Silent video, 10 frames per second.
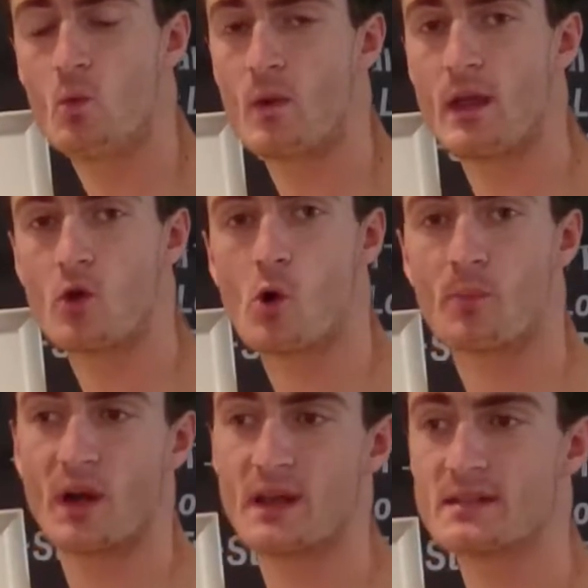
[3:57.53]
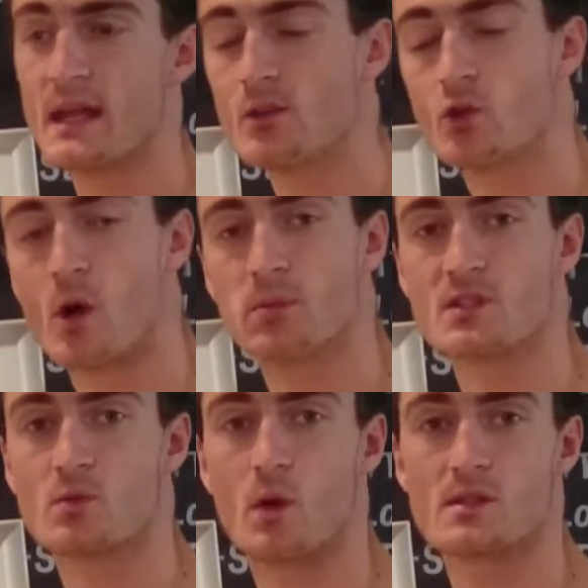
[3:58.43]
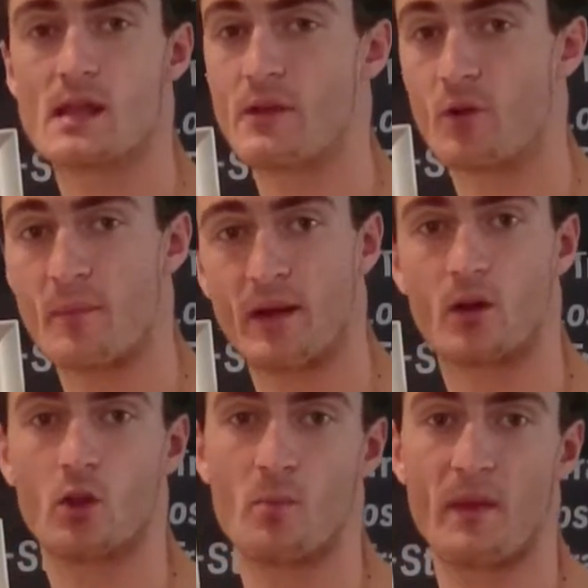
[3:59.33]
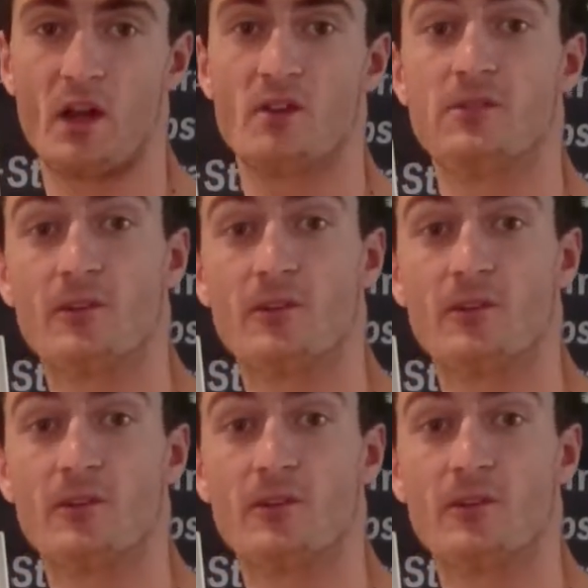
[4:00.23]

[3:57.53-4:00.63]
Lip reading: We incorporated 10 goblet squats every minute on the minute